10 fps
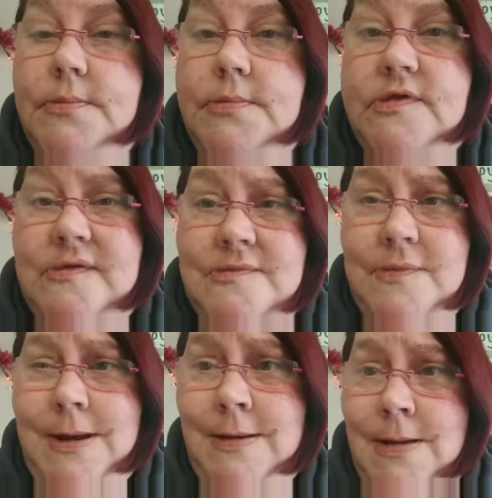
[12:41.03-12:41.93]
She was
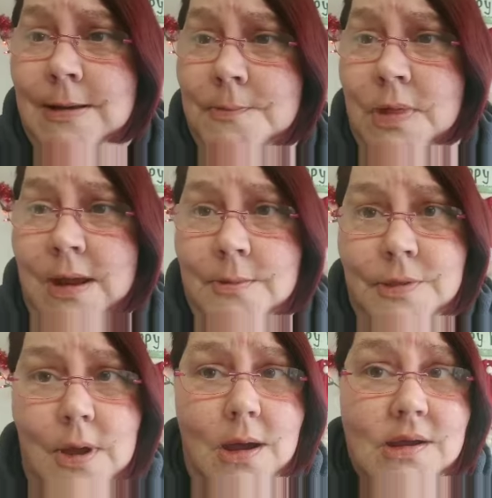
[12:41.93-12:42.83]
very non-compliant
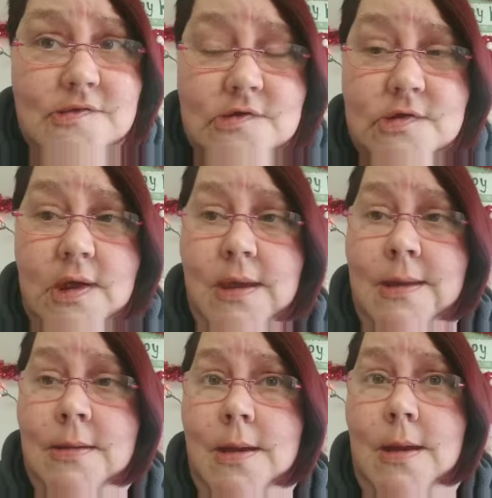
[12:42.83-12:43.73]
with
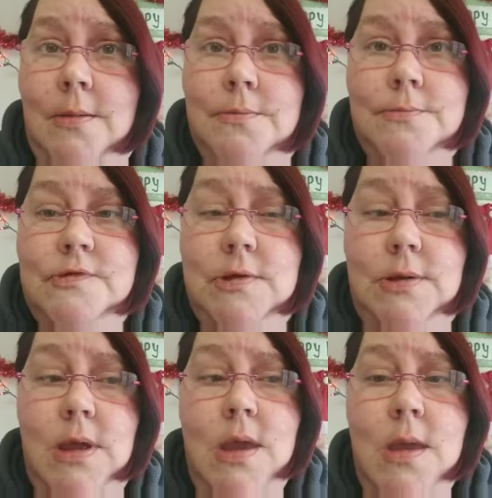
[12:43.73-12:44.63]
oxygen.
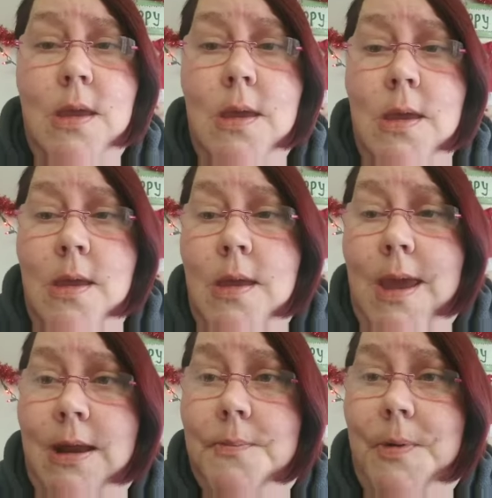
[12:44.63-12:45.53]
She
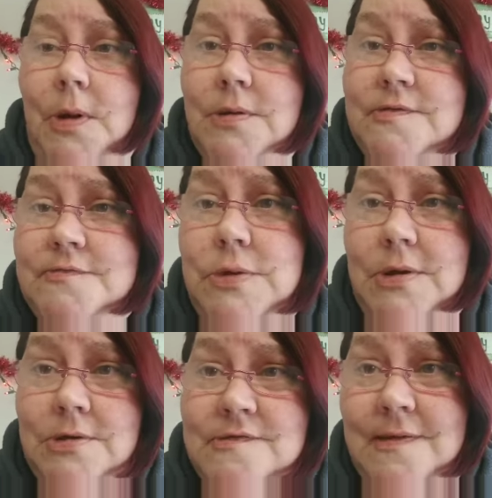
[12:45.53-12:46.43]
had a pulse of
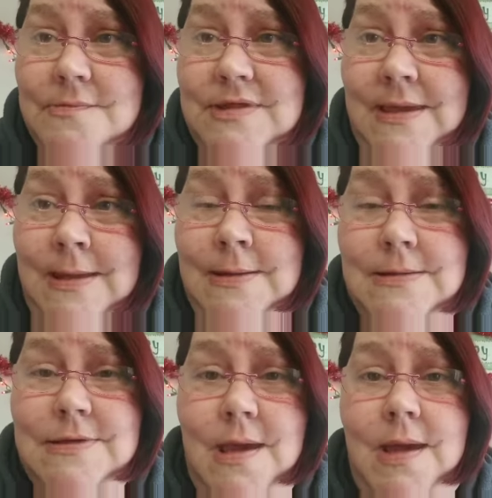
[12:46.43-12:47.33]
217
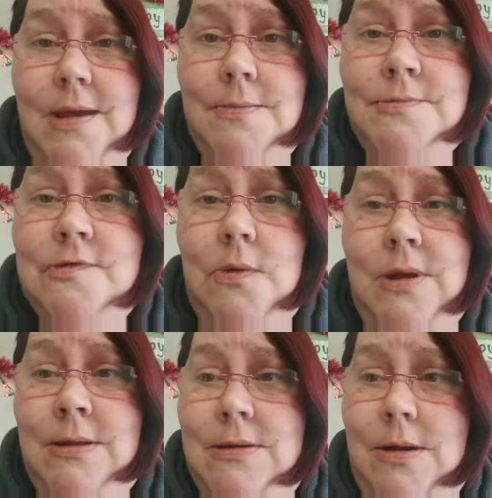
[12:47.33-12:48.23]
at times,
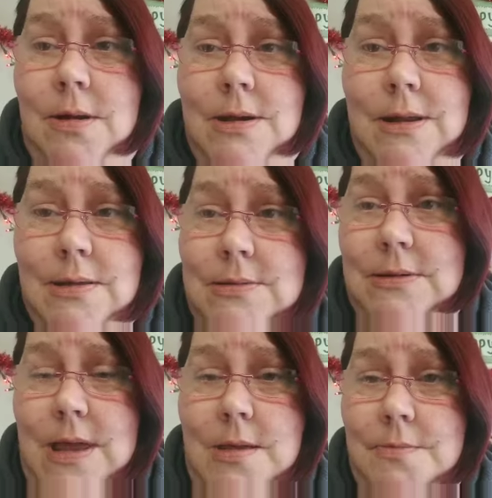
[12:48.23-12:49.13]
going into cardiac
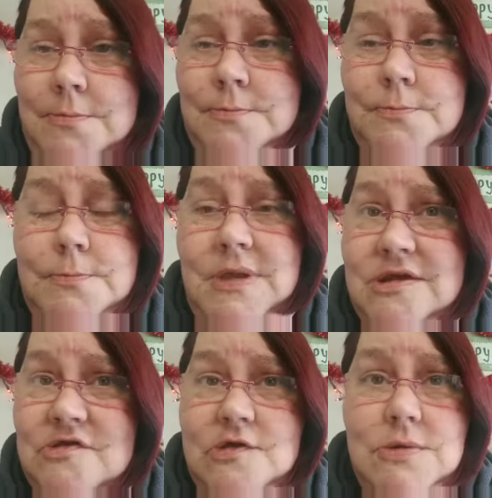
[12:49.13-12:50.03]

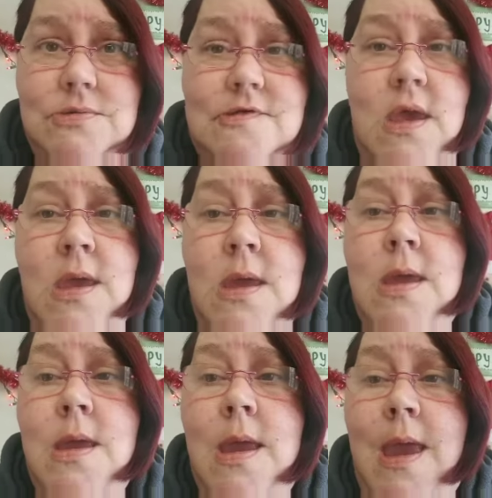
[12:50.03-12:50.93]
issues.
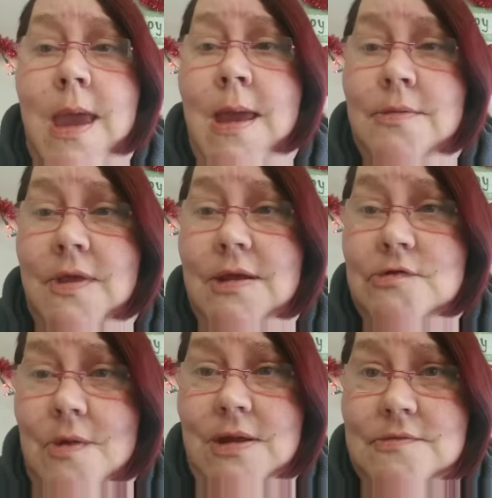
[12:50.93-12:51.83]
And they
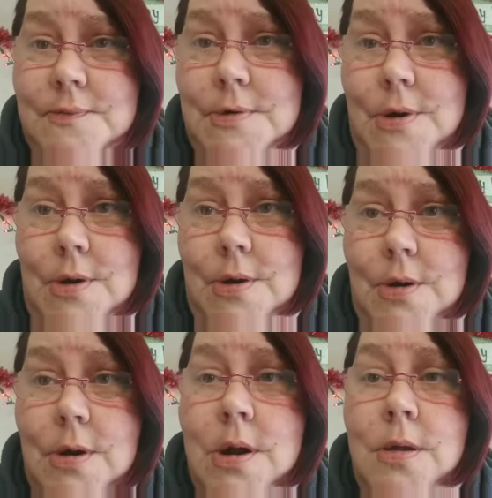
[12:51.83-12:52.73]
transferred
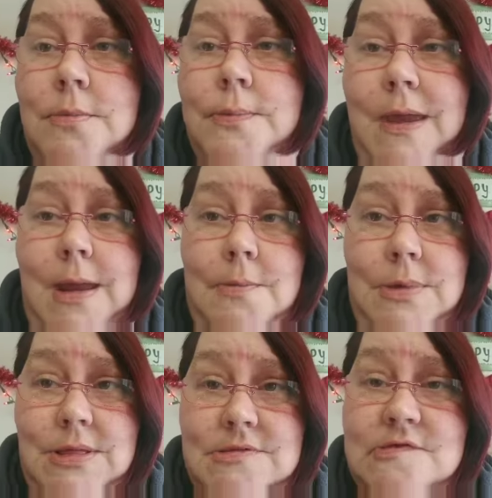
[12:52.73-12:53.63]
her via
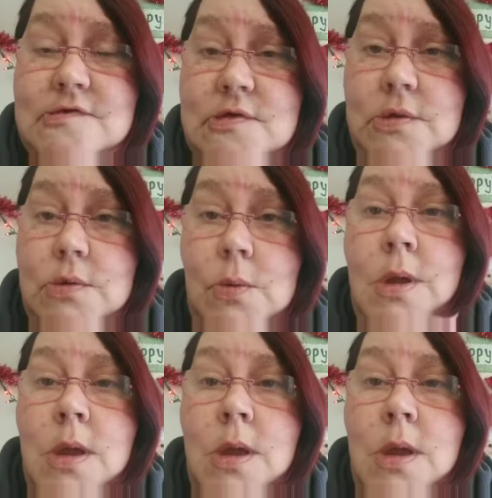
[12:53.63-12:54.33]
ambulance to